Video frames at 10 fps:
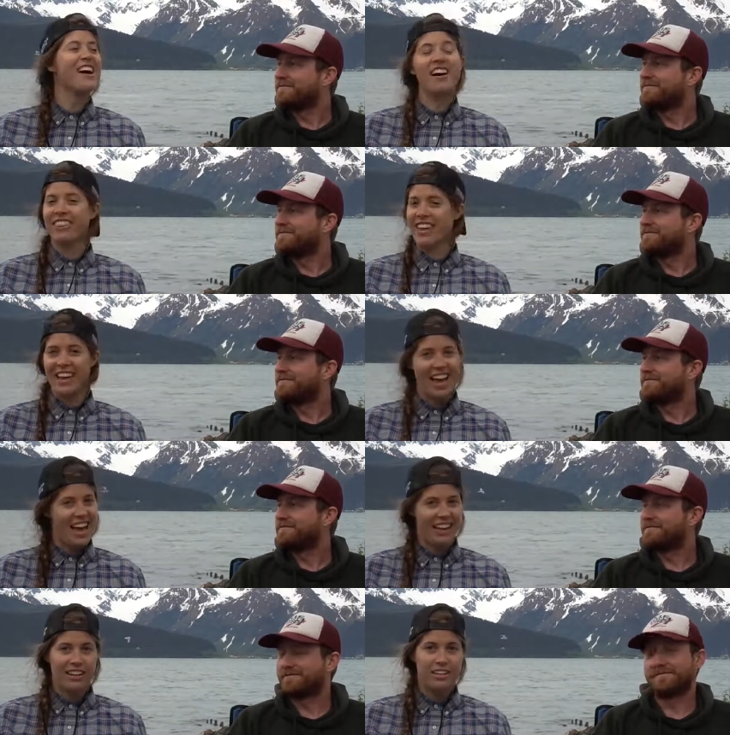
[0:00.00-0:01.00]
Speaker 1: nothing
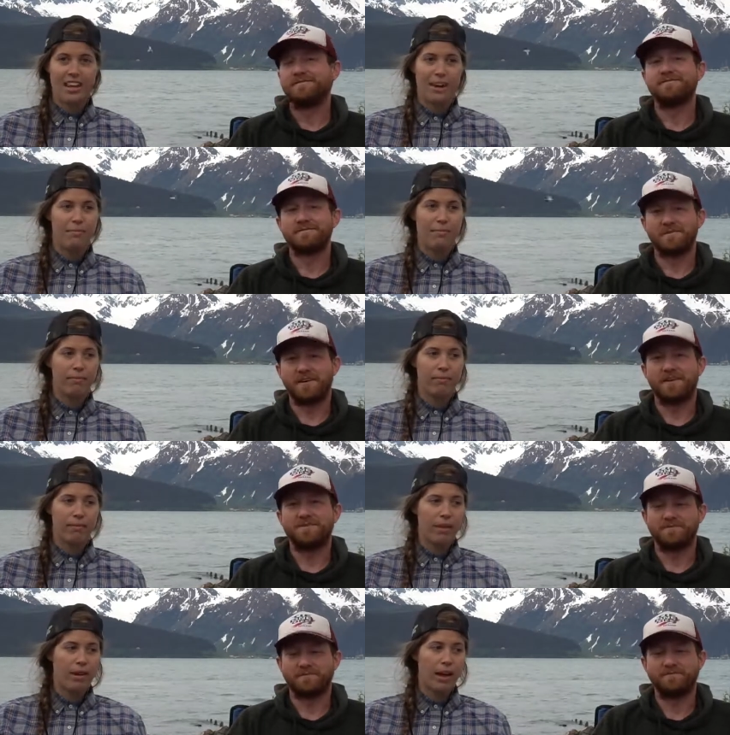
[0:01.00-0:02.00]
ahead of time,
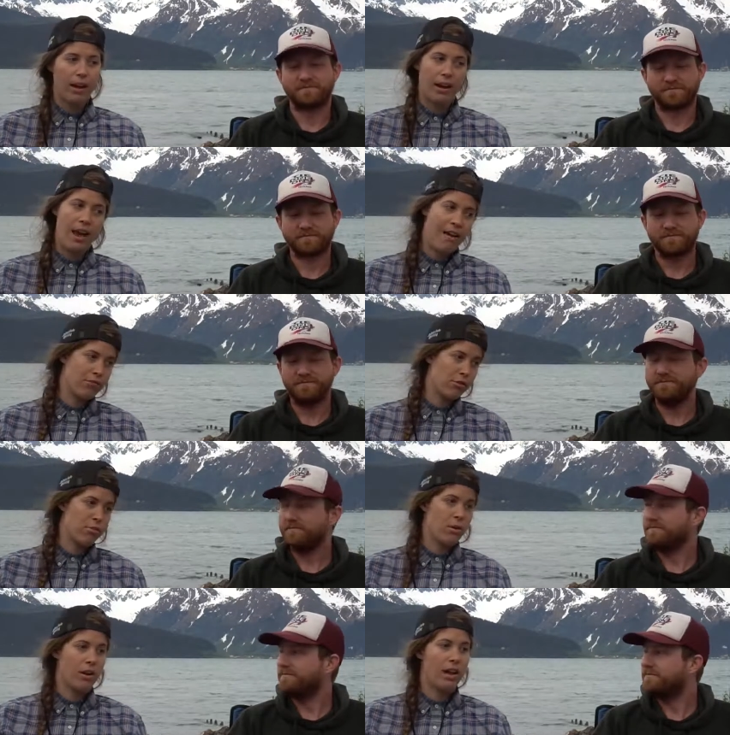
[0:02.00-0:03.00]
and
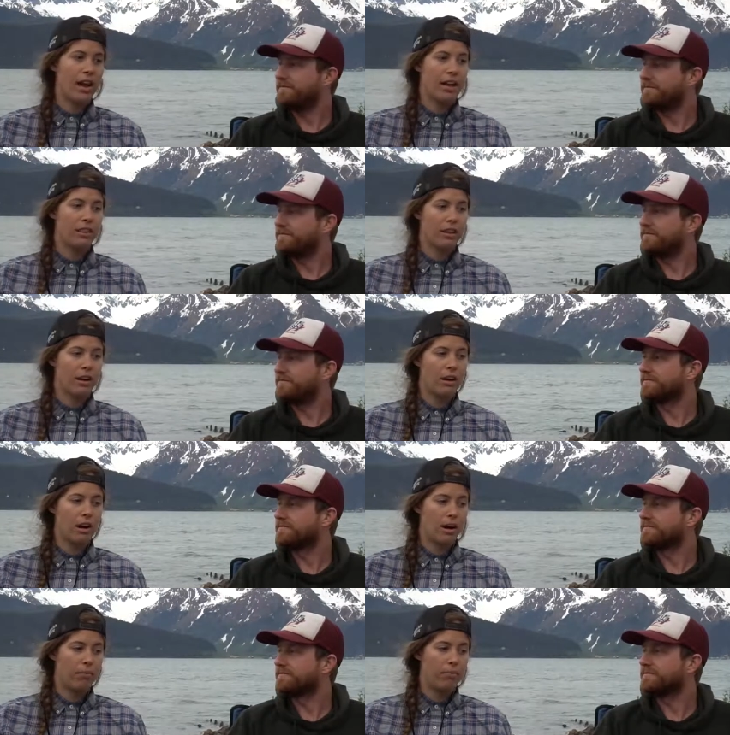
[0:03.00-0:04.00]
everyone had their
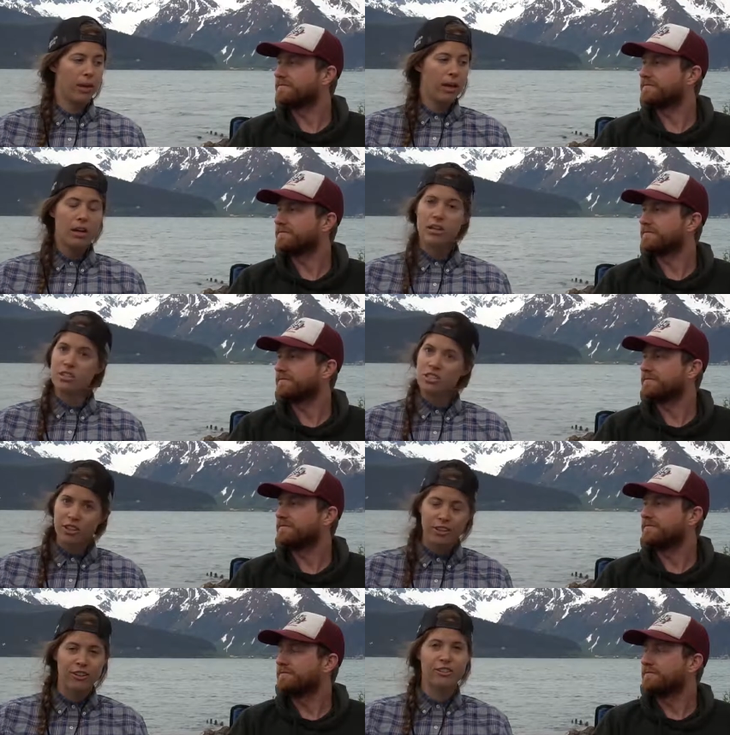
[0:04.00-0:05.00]

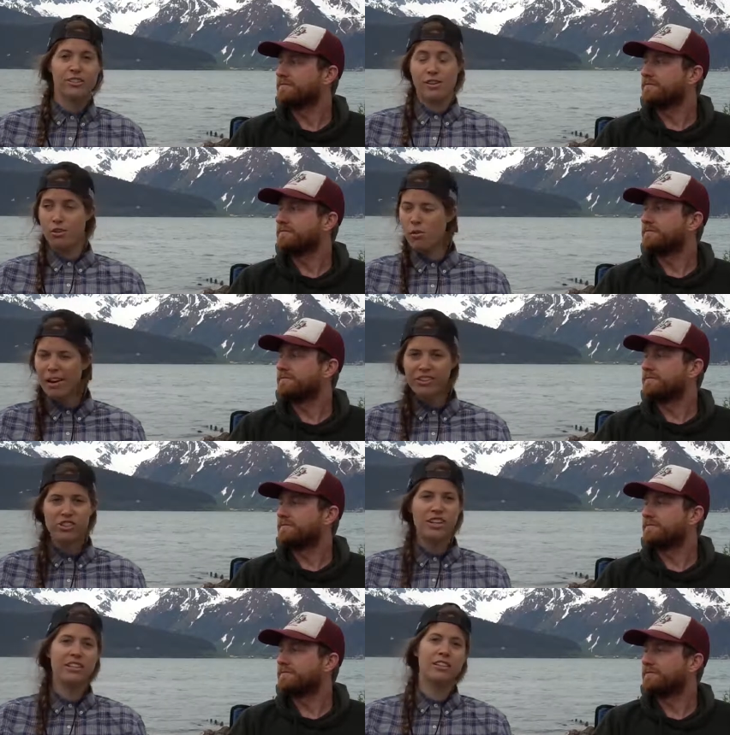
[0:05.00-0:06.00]
concerns, their
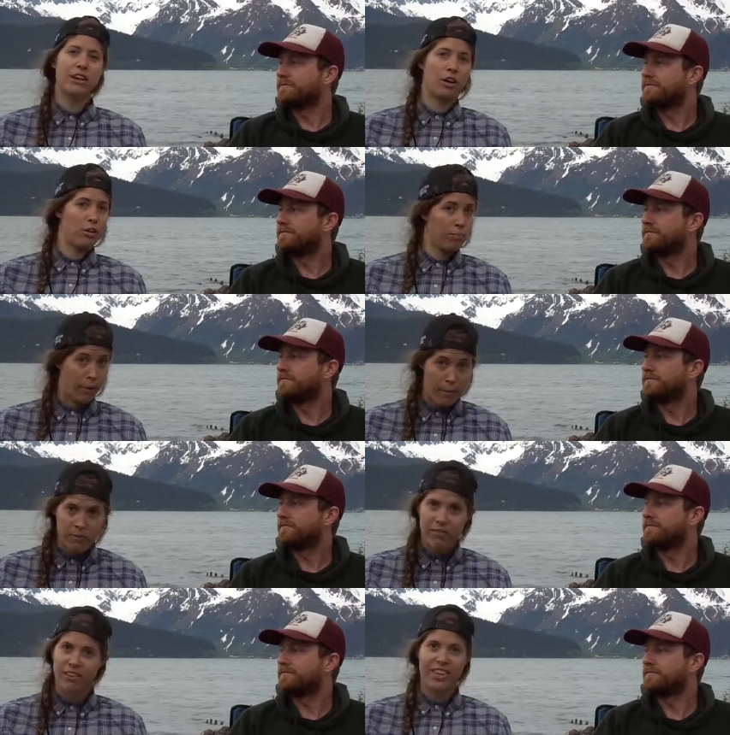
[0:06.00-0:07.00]
questions. Are you prepped
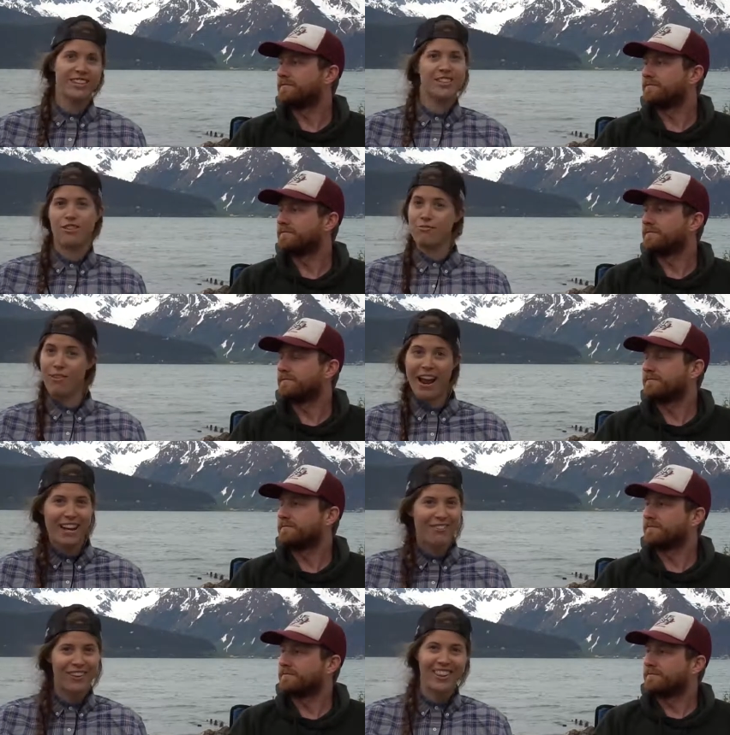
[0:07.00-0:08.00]
for this? Are you
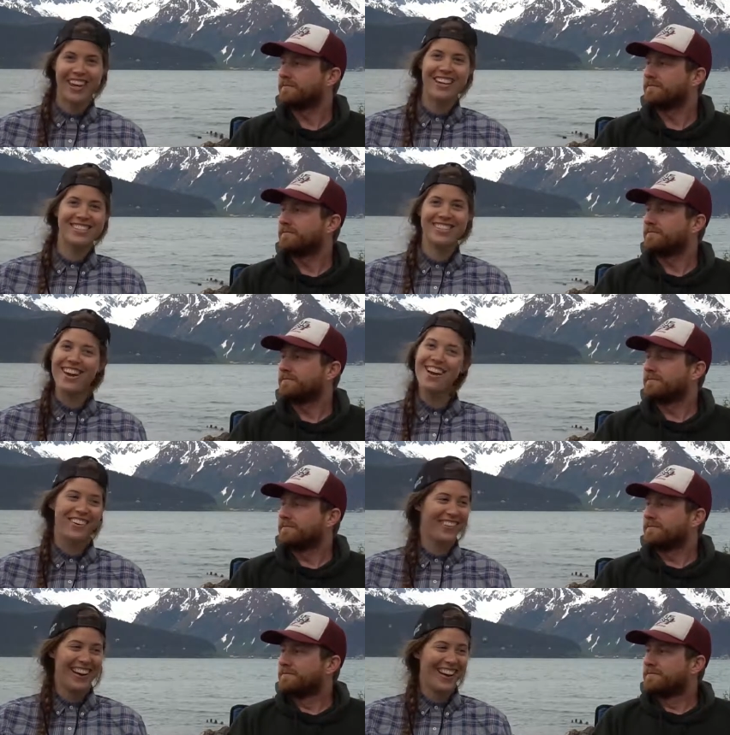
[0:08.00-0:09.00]
ready for this?
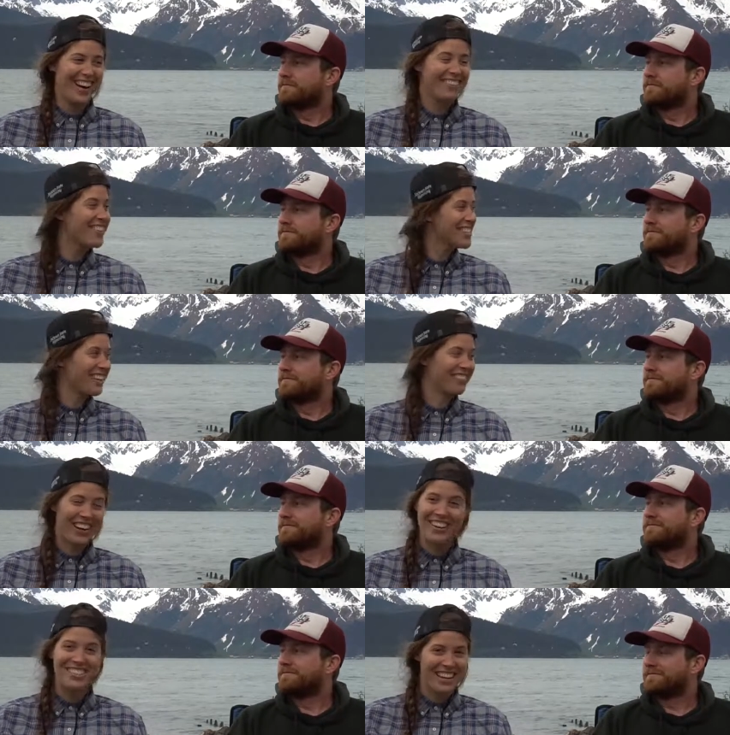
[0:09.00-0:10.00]
No, I wasn't,
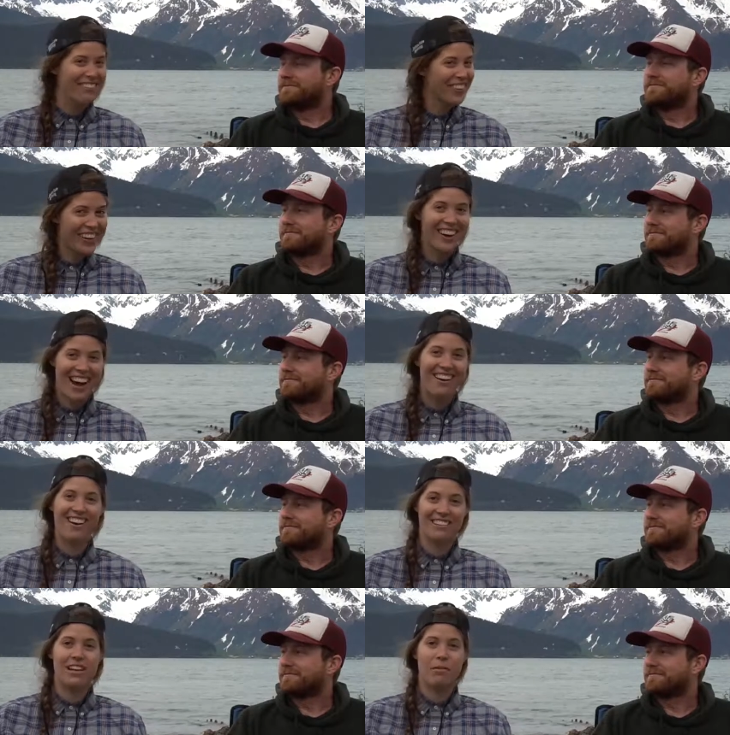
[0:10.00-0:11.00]
but I was gonna figure it out
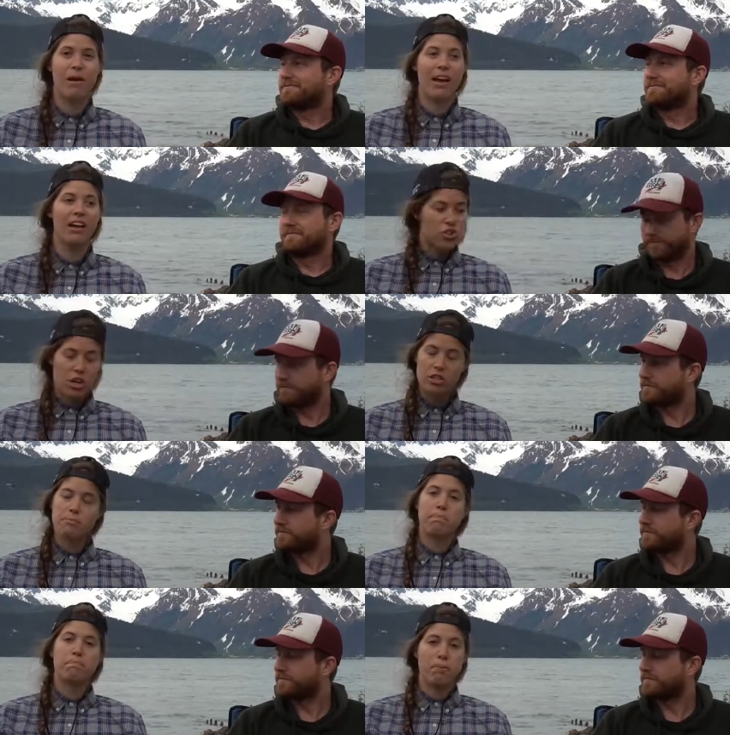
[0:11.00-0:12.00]
as I went.
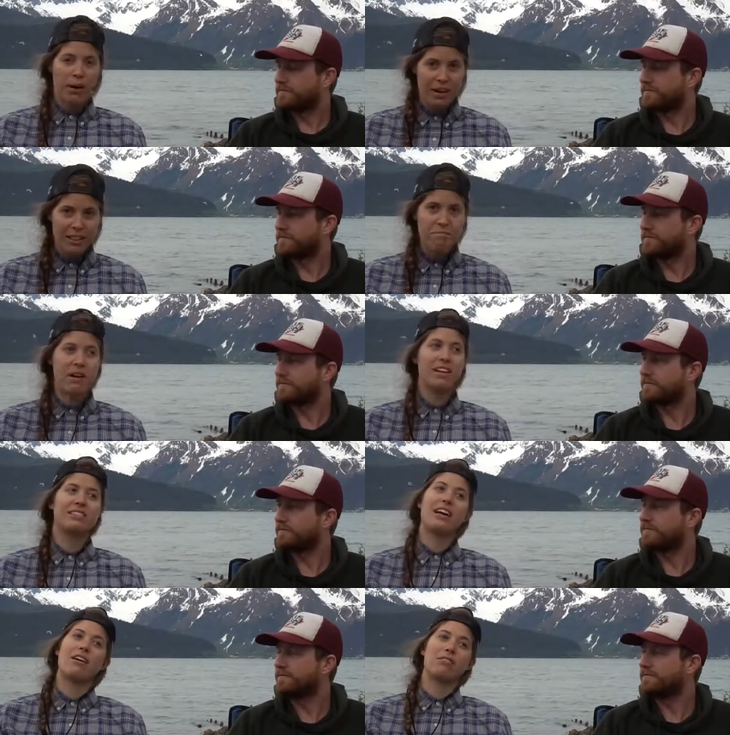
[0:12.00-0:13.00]
Just putting the money
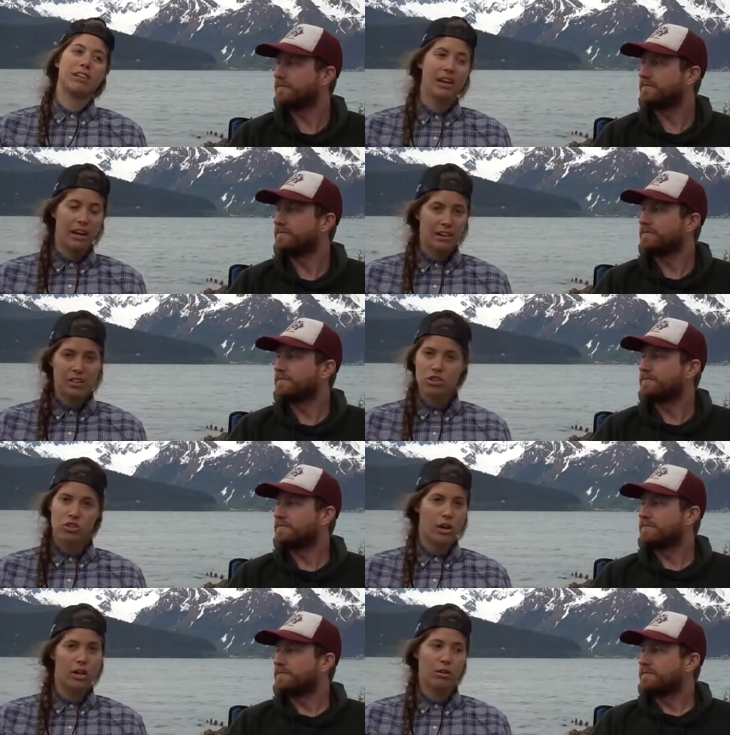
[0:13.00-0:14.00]
down, getting this
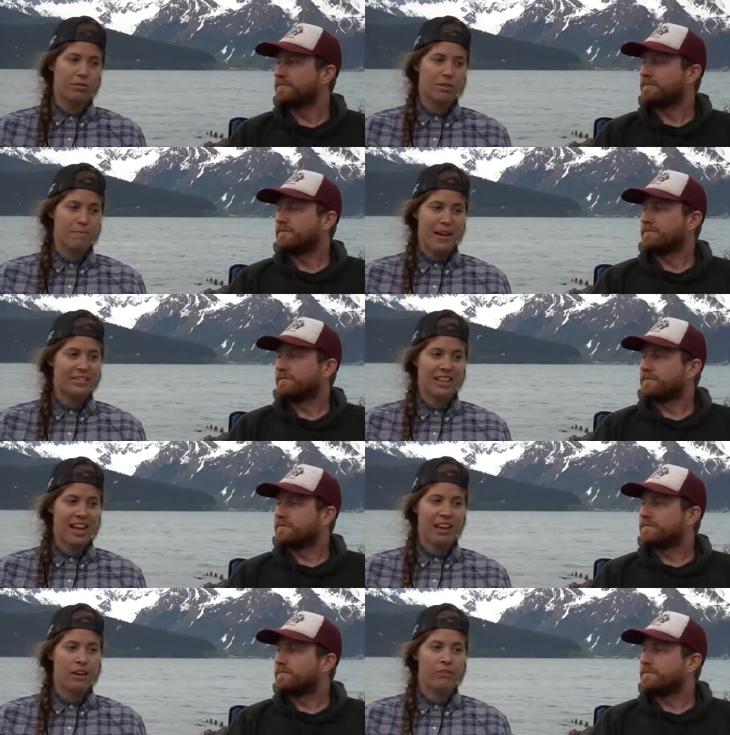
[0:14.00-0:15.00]
trailer was the best thing
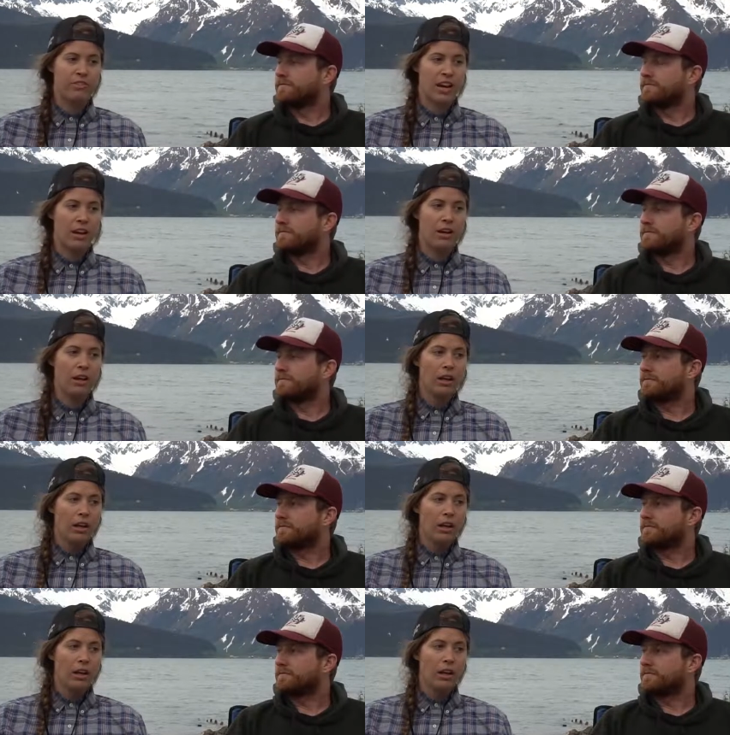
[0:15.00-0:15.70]
I could have done,